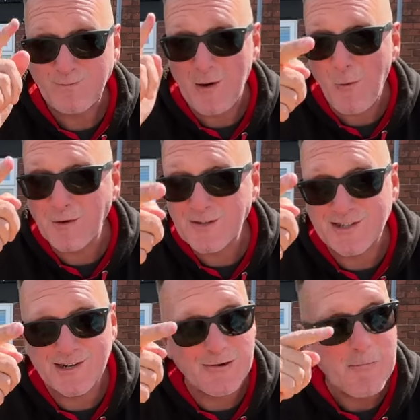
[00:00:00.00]
I
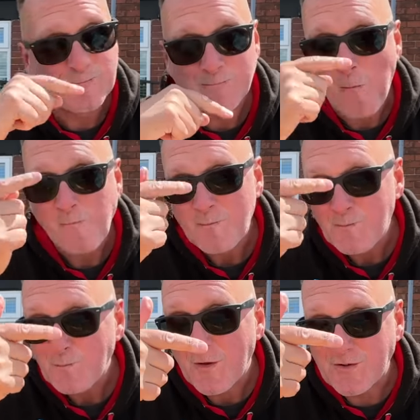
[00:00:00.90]
wanted
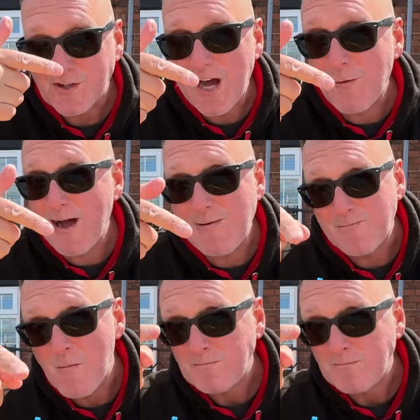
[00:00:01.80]
to go in